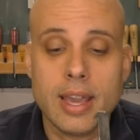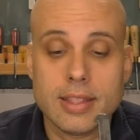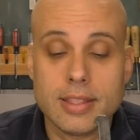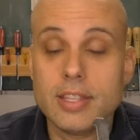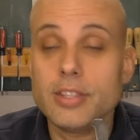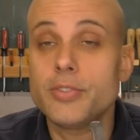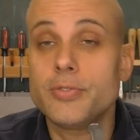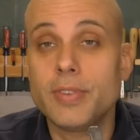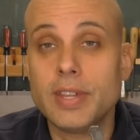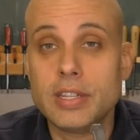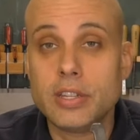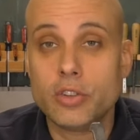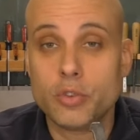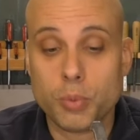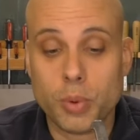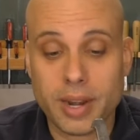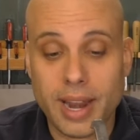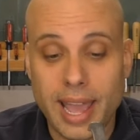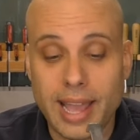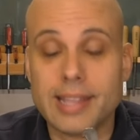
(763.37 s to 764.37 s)
This vintage
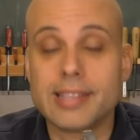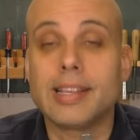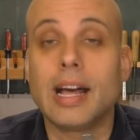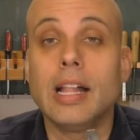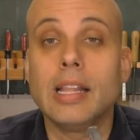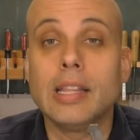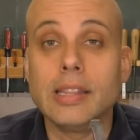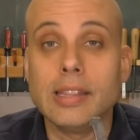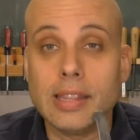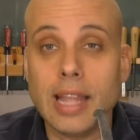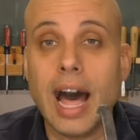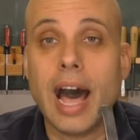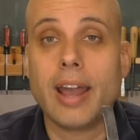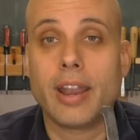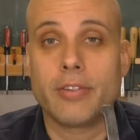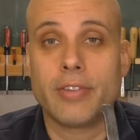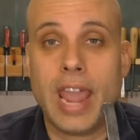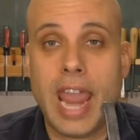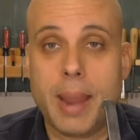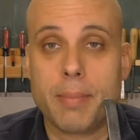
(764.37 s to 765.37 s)
one has a lot
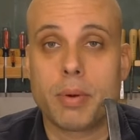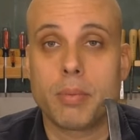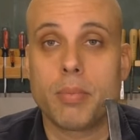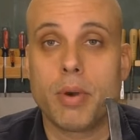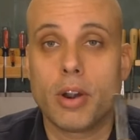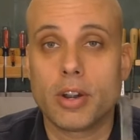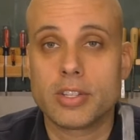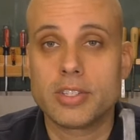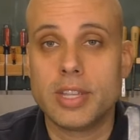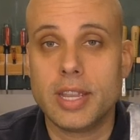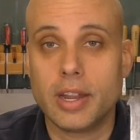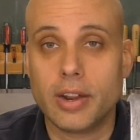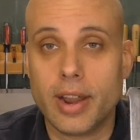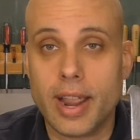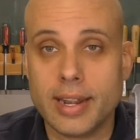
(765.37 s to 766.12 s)
of hammer marks here,